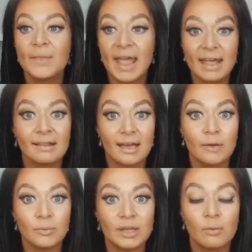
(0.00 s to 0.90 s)
hey, like I
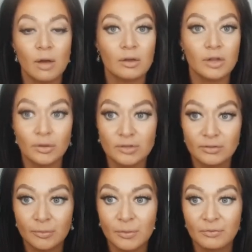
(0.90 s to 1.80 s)
really want closure
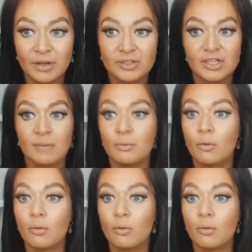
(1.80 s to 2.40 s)
from the friendship,